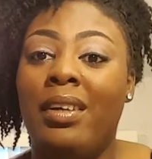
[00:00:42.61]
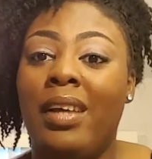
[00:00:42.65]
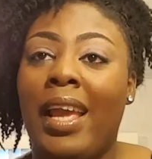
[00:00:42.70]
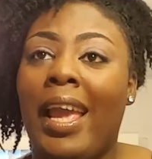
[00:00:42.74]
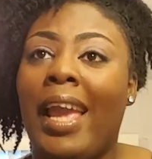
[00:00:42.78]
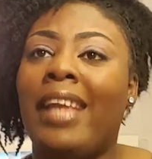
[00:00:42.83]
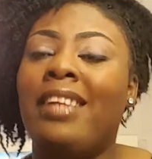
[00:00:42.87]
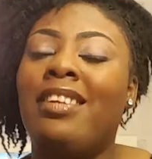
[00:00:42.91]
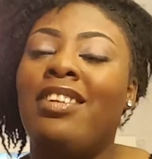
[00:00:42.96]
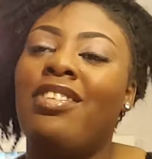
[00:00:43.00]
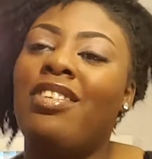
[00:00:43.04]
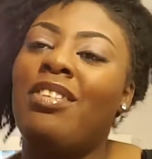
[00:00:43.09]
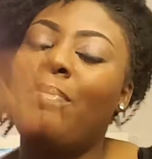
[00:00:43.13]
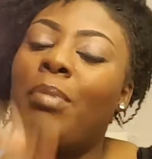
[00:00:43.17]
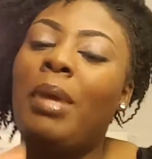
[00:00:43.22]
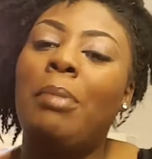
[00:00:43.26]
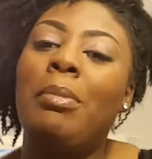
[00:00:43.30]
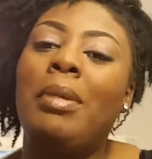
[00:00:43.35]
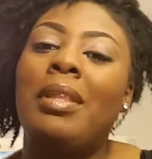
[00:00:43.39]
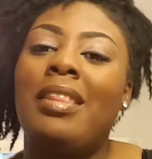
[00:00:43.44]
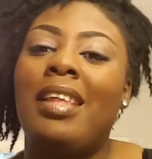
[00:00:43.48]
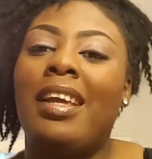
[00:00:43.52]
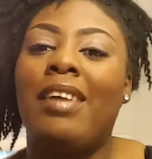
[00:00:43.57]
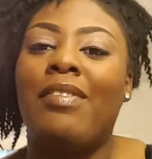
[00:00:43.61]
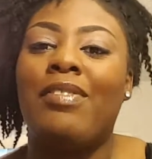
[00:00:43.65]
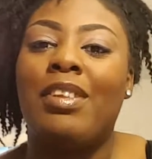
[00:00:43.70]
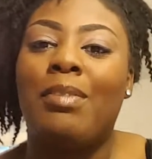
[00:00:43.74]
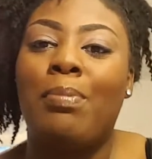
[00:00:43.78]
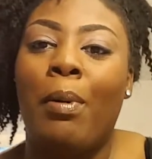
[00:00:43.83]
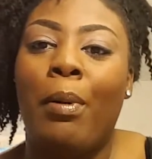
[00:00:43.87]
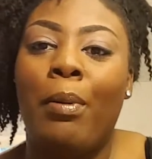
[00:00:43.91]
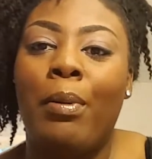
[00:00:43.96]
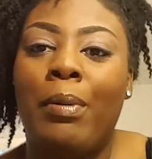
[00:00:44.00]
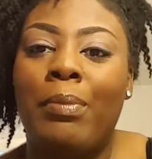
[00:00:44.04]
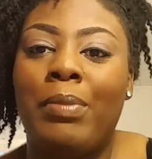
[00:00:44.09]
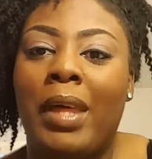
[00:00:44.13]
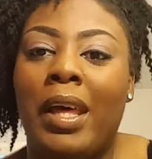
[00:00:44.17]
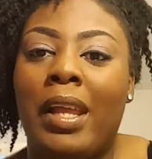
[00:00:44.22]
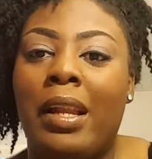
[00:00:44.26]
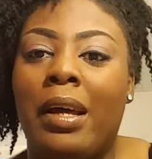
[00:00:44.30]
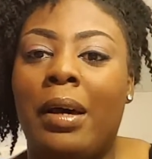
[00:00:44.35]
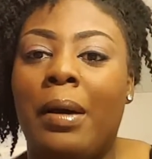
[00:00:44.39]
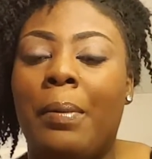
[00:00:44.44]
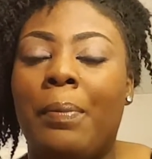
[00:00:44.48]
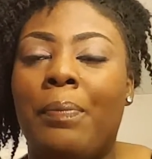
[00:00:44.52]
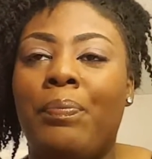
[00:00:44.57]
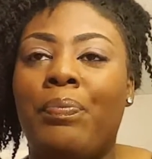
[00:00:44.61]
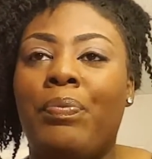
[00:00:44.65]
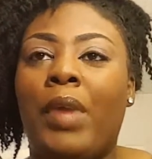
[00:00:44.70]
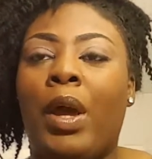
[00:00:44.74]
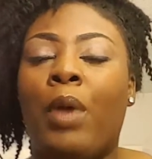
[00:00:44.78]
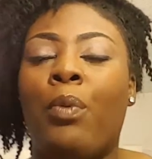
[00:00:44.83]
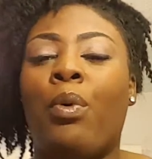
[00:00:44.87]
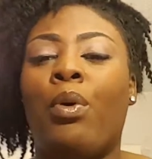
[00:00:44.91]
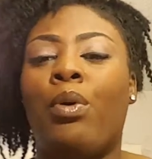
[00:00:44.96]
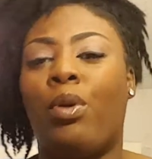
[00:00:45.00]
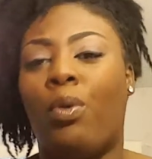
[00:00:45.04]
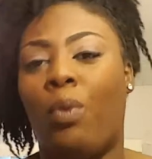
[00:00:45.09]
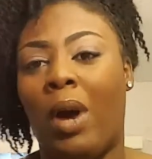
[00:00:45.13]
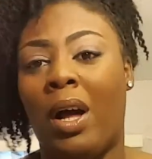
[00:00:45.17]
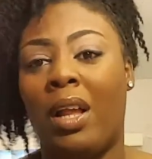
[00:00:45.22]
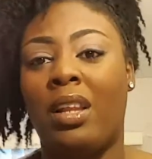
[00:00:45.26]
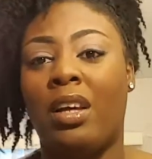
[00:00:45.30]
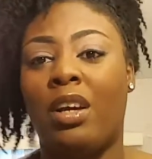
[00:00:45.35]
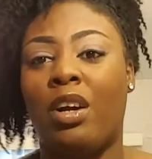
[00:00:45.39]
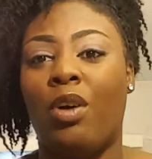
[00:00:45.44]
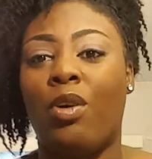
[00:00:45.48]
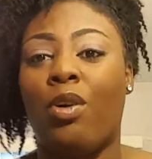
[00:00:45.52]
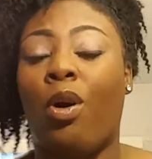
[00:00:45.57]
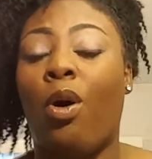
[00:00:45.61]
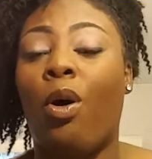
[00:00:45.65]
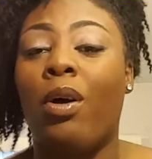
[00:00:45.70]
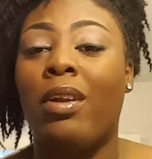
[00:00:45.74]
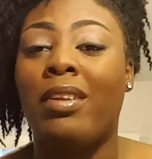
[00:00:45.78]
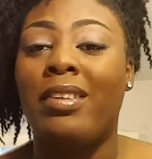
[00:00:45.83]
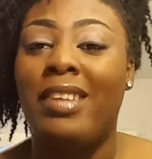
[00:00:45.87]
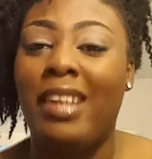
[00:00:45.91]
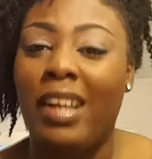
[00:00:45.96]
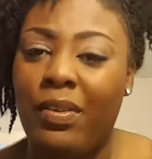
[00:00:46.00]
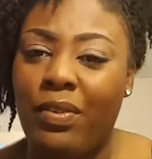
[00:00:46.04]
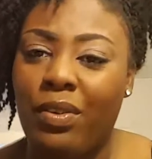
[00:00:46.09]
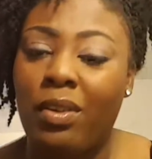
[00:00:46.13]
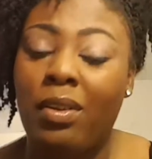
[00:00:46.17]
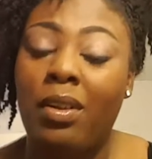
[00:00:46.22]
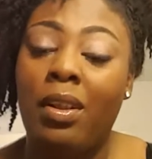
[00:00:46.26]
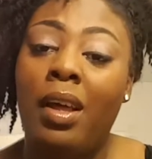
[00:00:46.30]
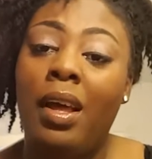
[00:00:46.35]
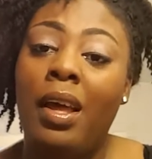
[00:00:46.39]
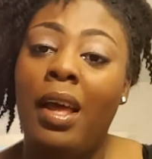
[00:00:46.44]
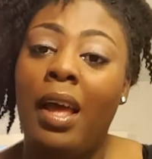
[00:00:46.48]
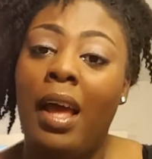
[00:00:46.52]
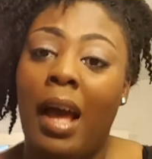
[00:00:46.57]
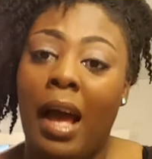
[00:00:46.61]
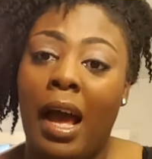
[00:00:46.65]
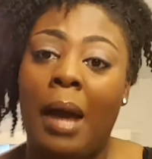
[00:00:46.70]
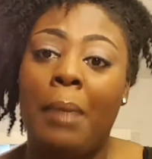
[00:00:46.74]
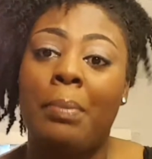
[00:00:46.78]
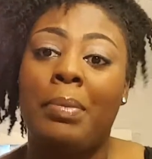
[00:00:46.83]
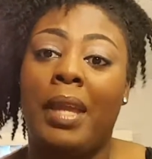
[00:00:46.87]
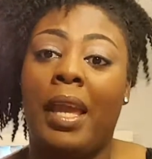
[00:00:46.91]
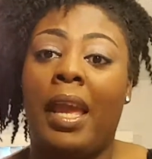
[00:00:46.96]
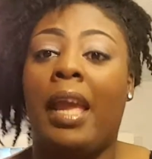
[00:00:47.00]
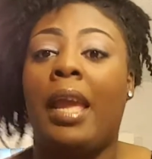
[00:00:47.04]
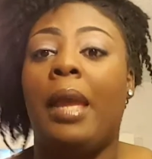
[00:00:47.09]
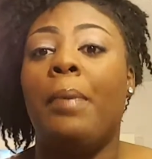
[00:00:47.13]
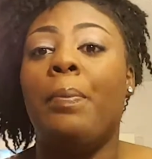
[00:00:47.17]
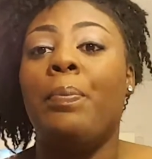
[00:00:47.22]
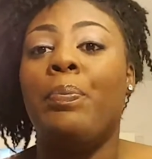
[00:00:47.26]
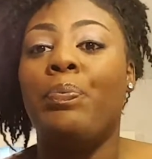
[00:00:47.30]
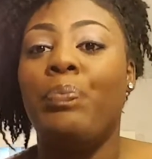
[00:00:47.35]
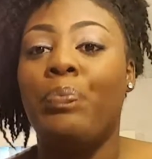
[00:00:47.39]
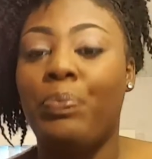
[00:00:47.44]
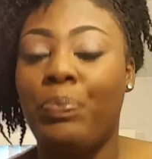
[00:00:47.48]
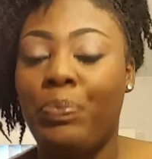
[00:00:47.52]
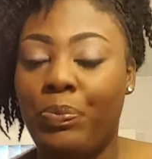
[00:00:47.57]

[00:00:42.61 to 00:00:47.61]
And it just made me think of this poem that I wrote a while ago called Devil, I'm Game.